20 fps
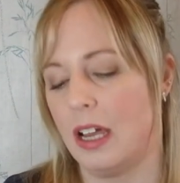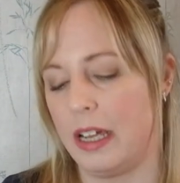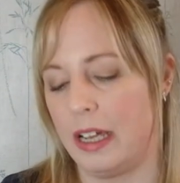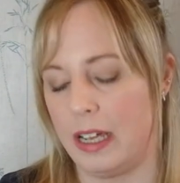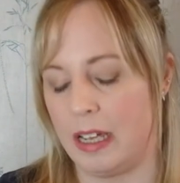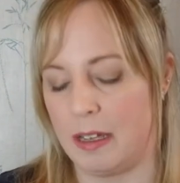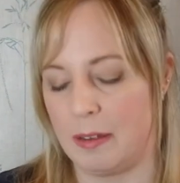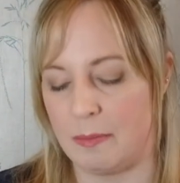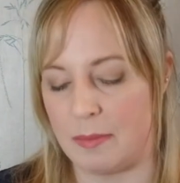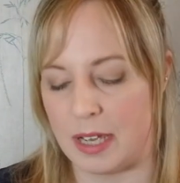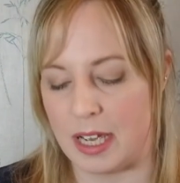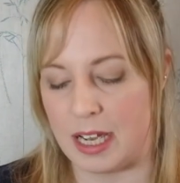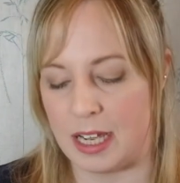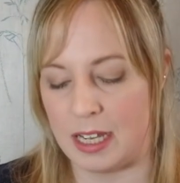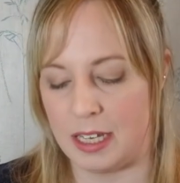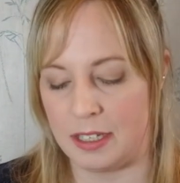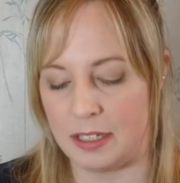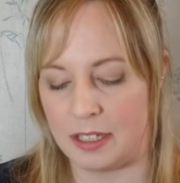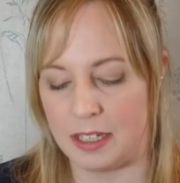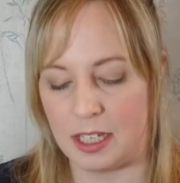um,
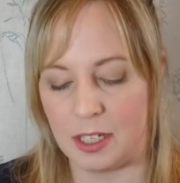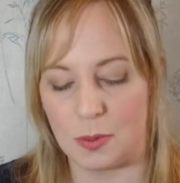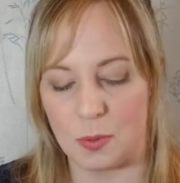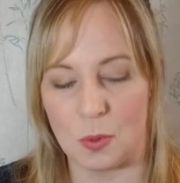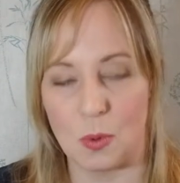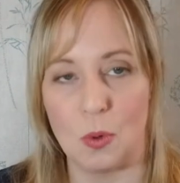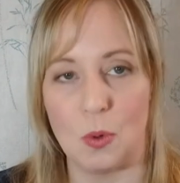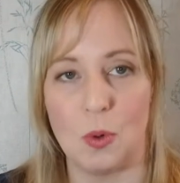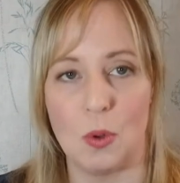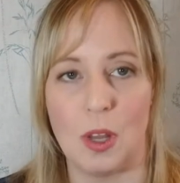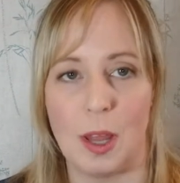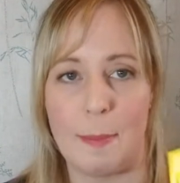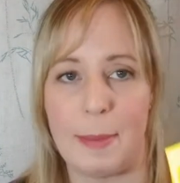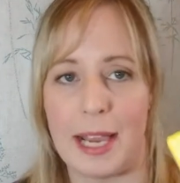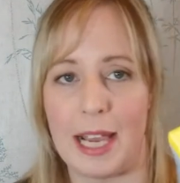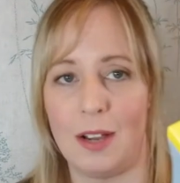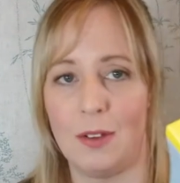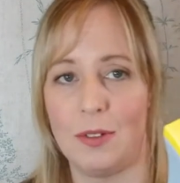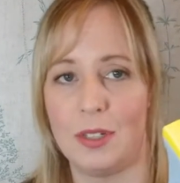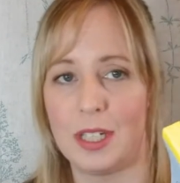and these were all a
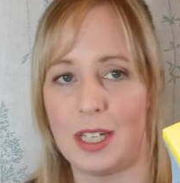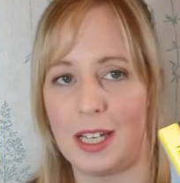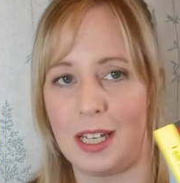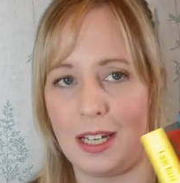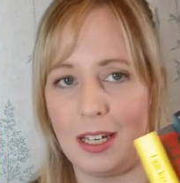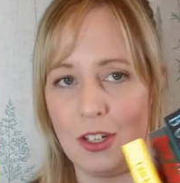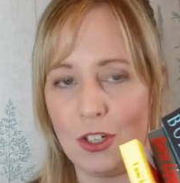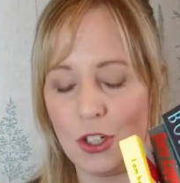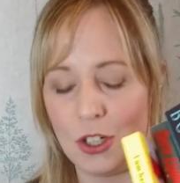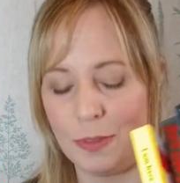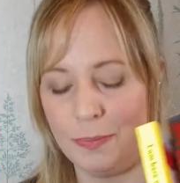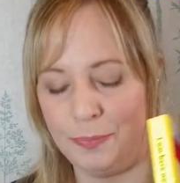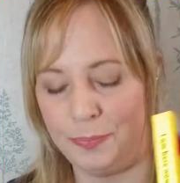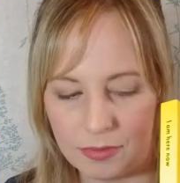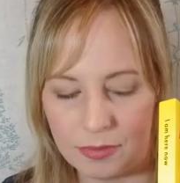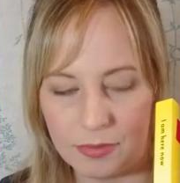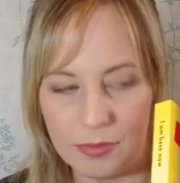pound each.